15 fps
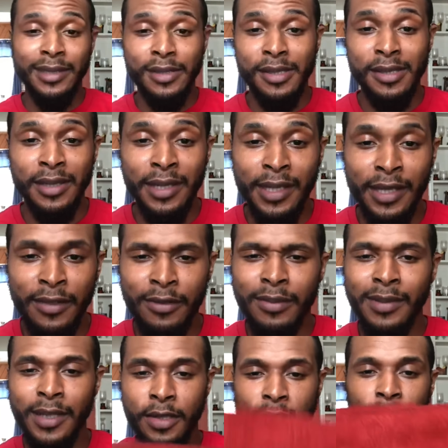a sleeve, and
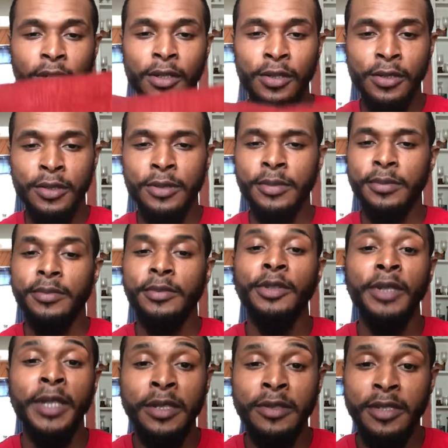it's a hole. You
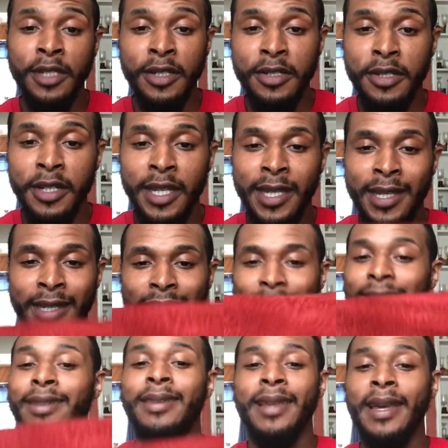insert your head
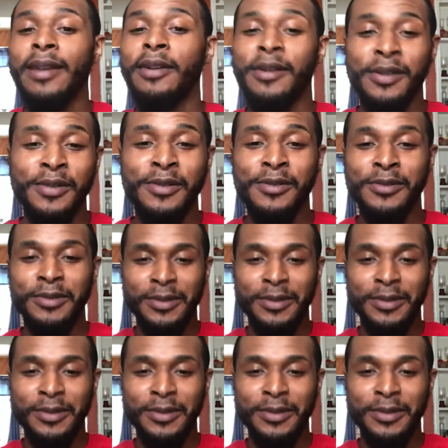in that hole,